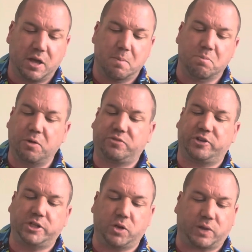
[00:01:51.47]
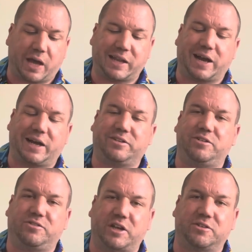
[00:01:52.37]
moved to the UK in the
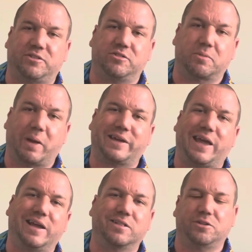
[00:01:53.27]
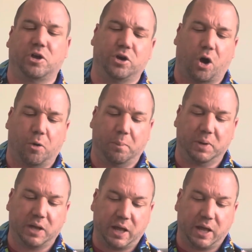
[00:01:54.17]
1960s to make England her home.